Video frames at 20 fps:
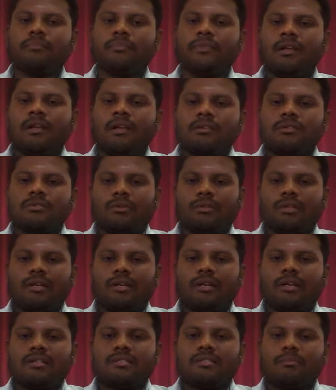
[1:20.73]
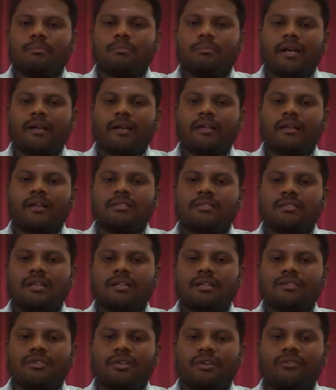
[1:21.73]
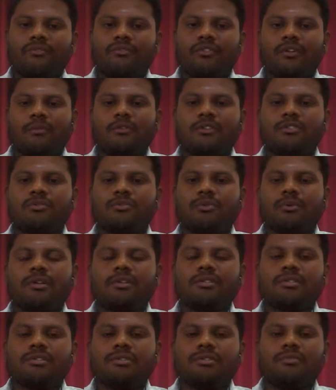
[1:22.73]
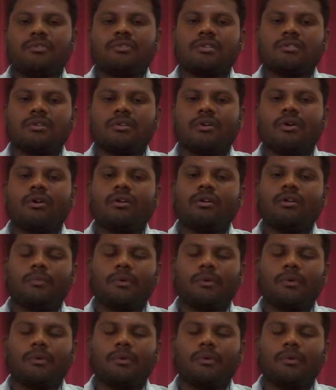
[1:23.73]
So that reads a binary instruction from the storage devices called memory.